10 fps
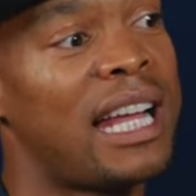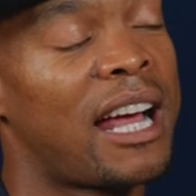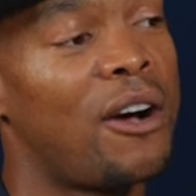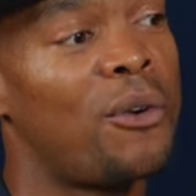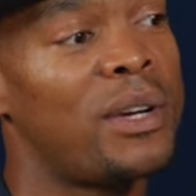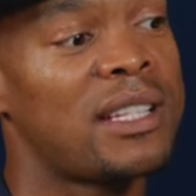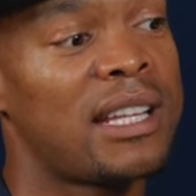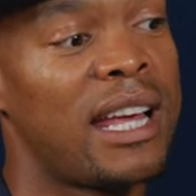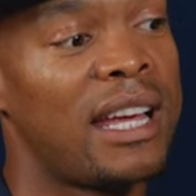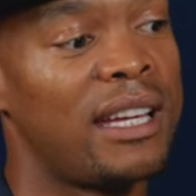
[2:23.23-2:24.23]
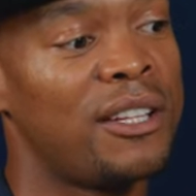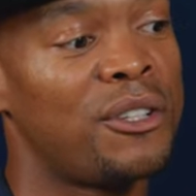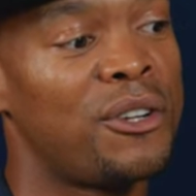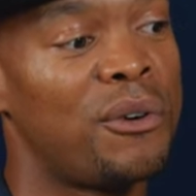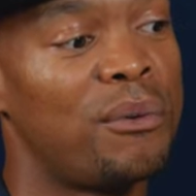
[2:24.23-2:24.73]
Like I always say,
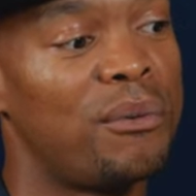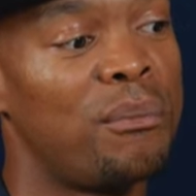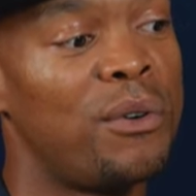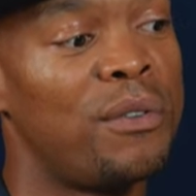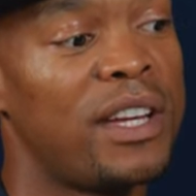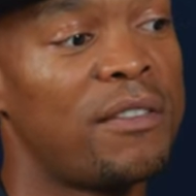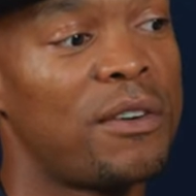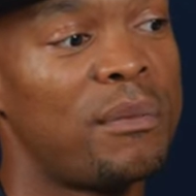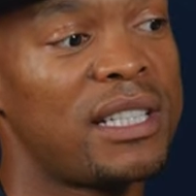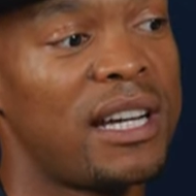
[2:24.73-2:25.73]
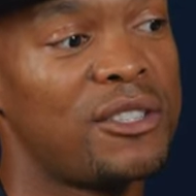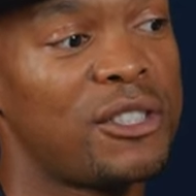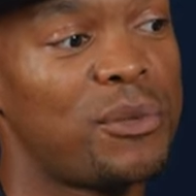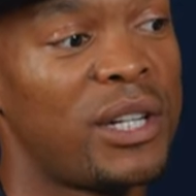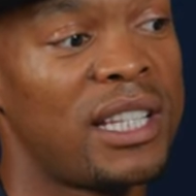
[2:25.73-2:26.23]
you know, moving from a
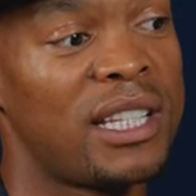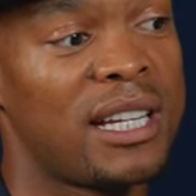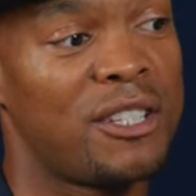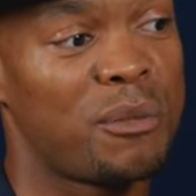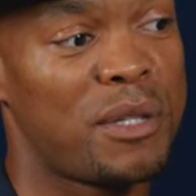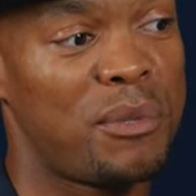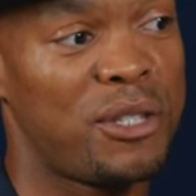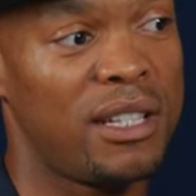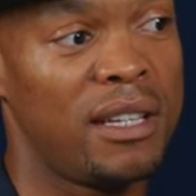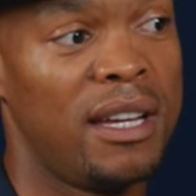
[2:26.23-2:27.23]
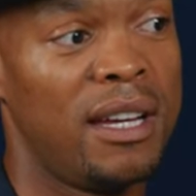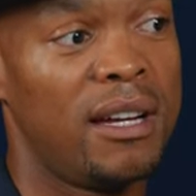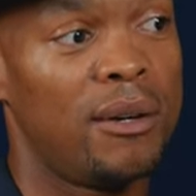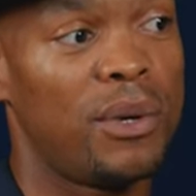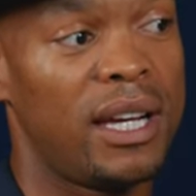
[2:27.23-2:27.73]
township to another township, especially
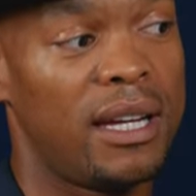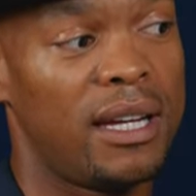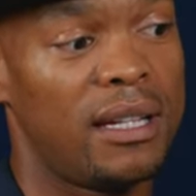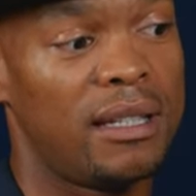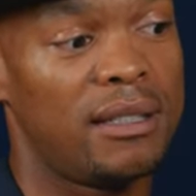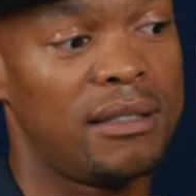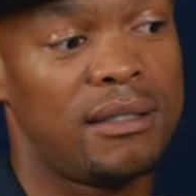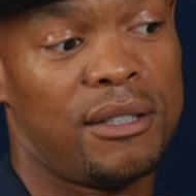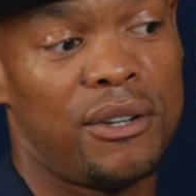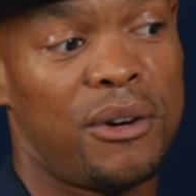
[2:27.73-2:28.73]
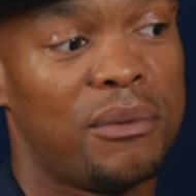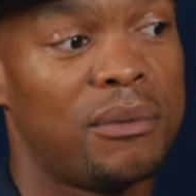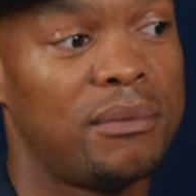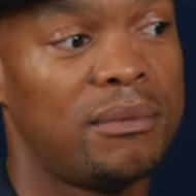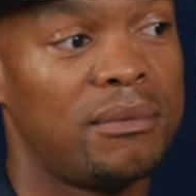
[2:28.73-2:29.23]
where, you know,